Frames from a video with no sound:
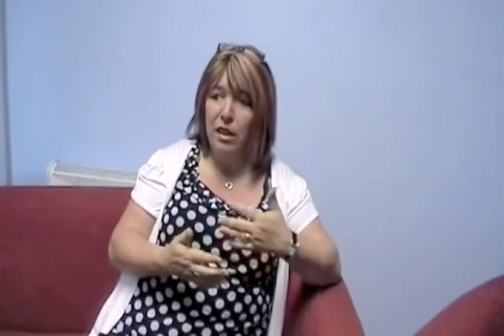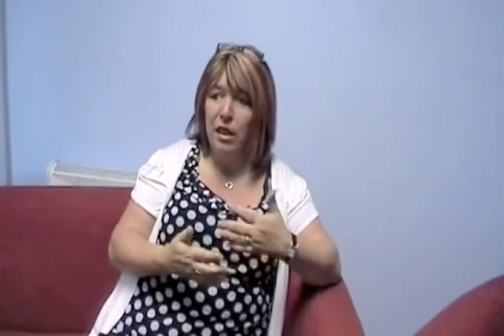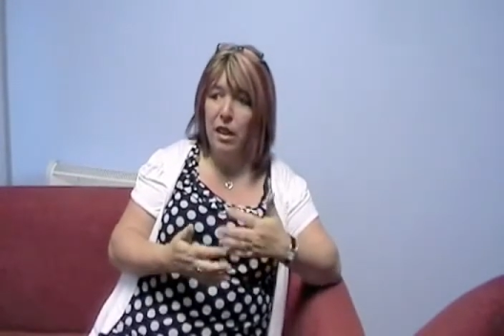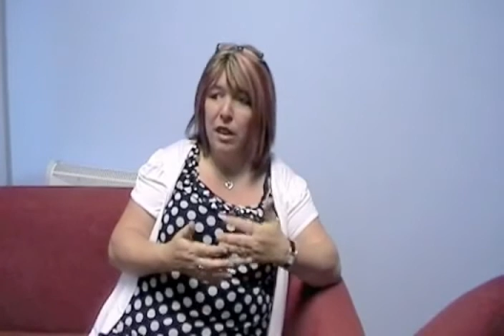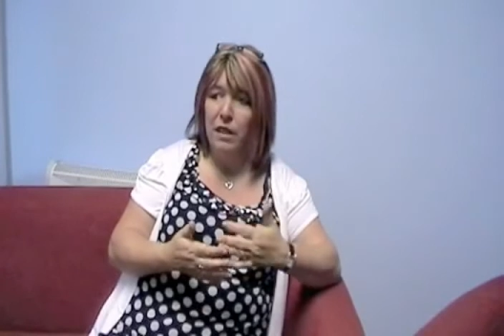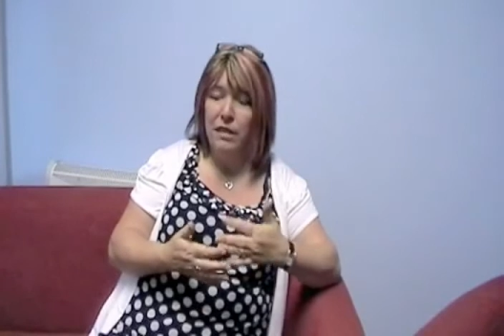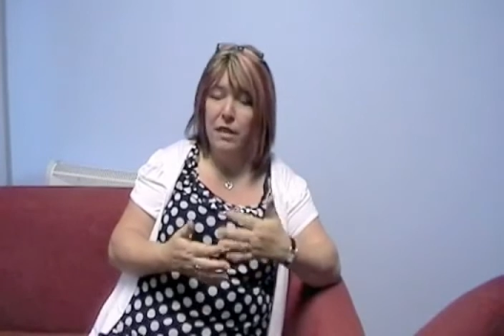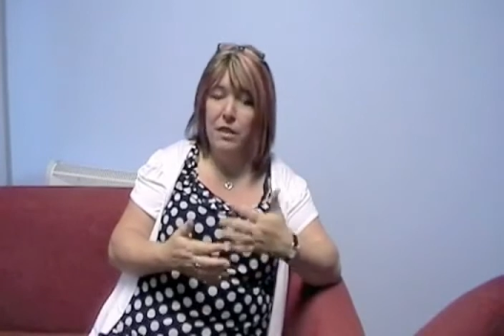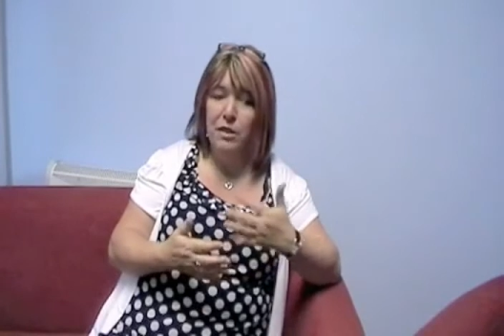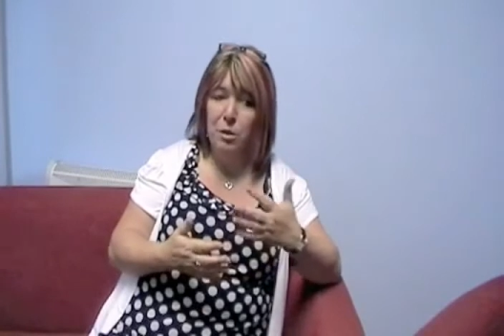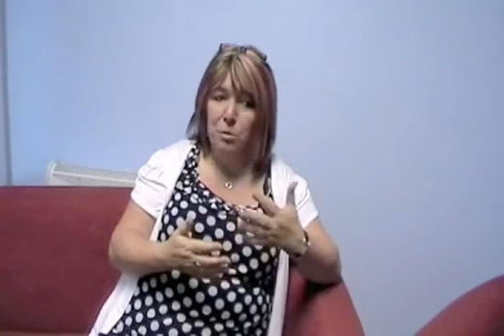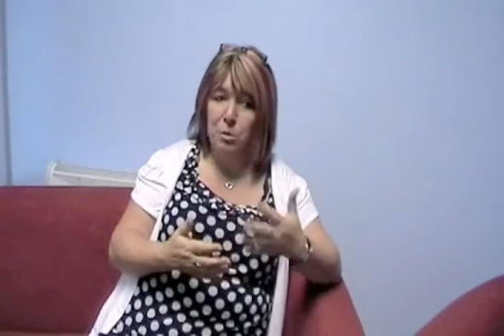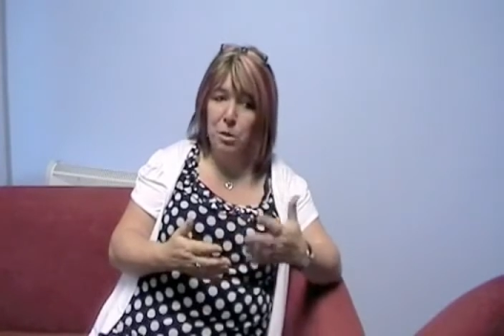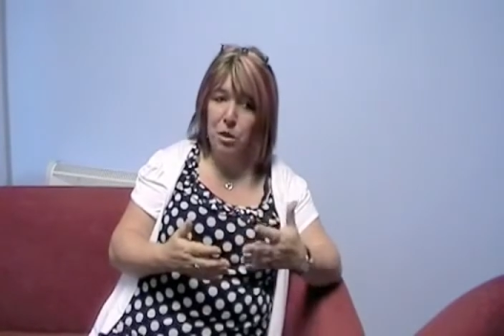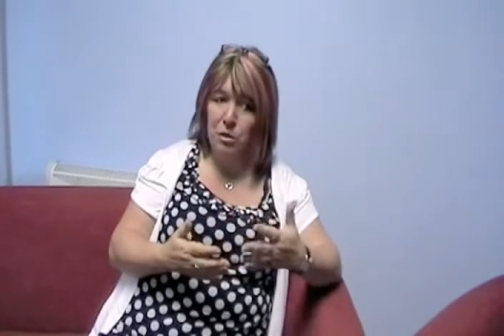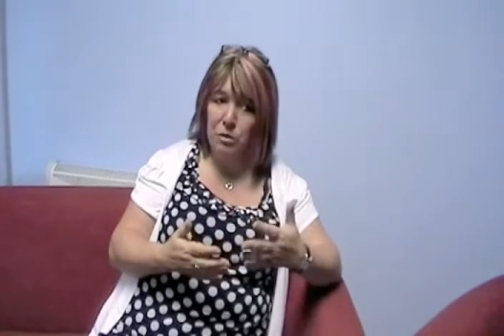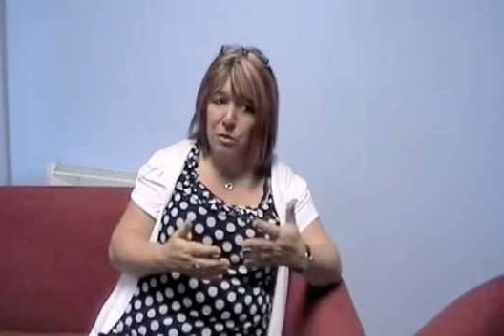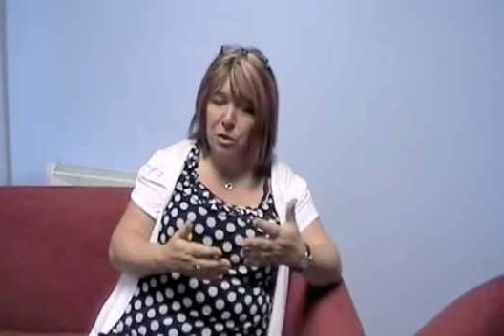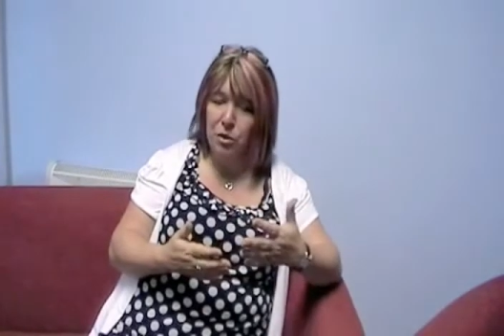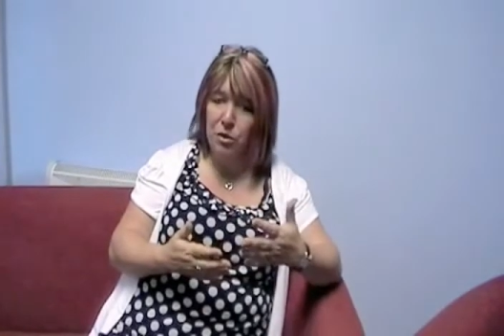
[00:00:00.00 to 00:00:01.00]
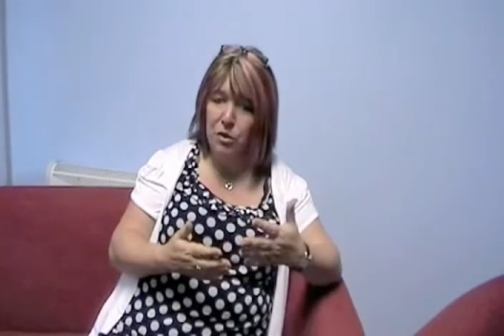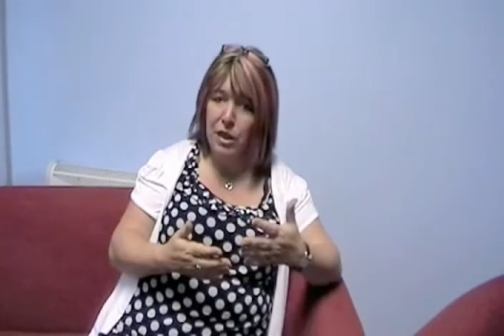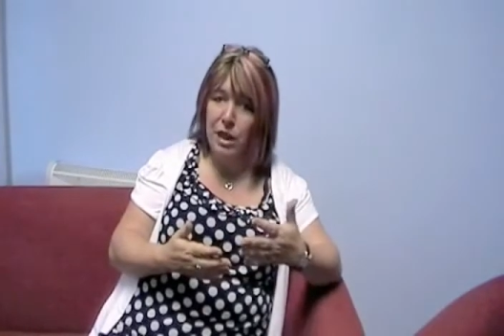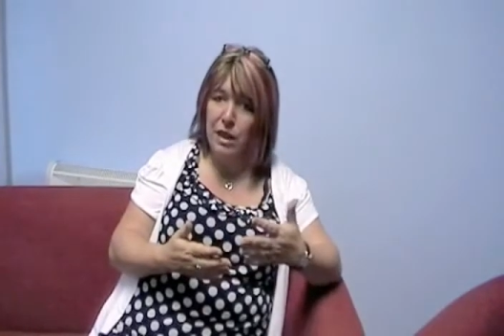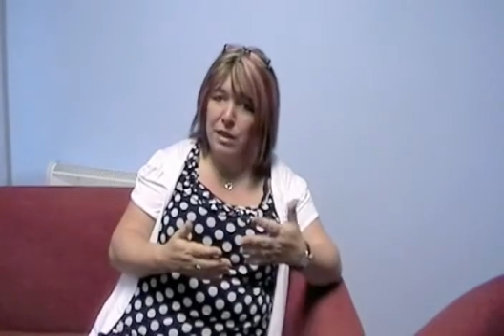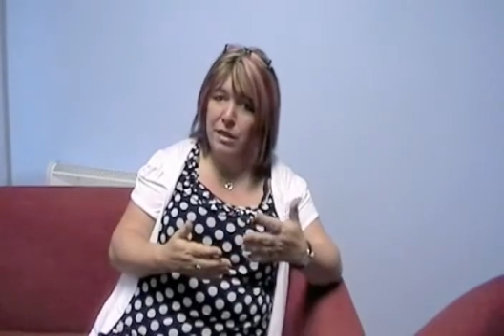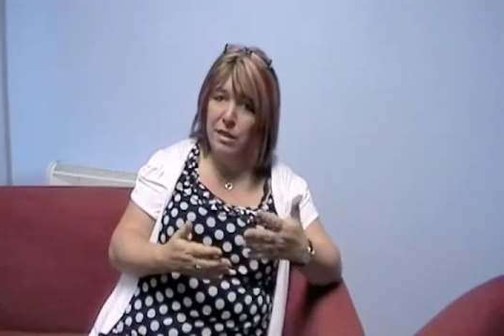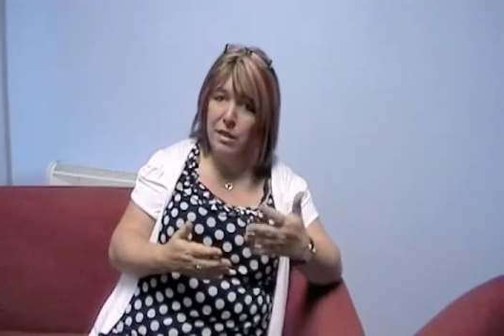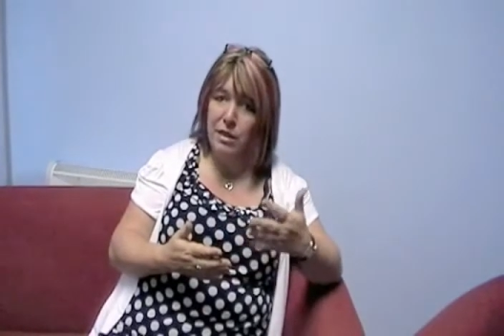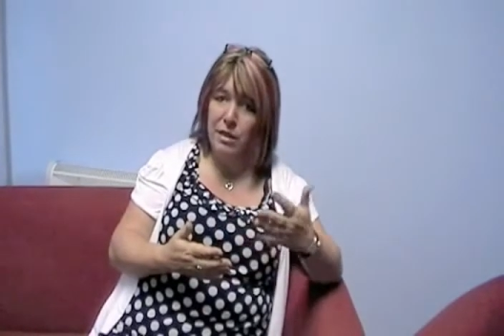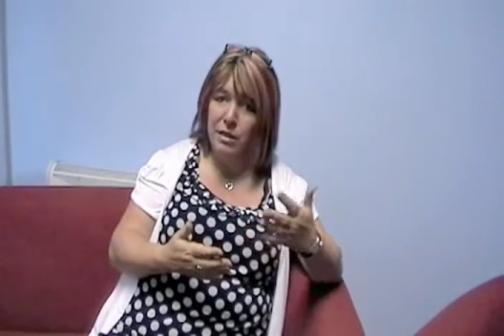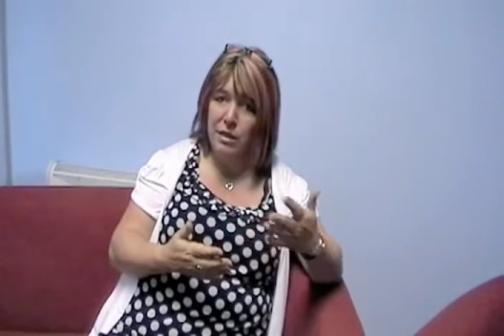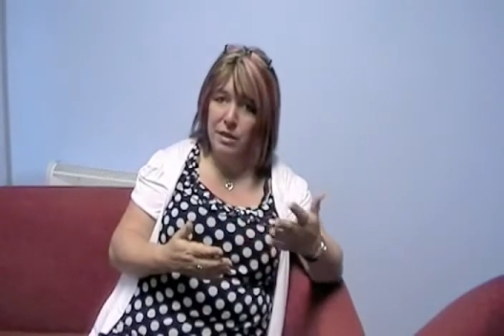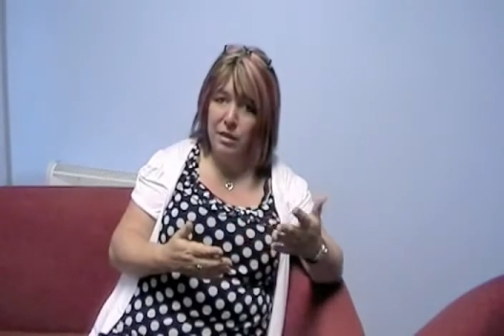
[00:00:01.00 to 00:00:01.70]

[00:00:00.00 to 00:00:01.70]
There's someone up front desk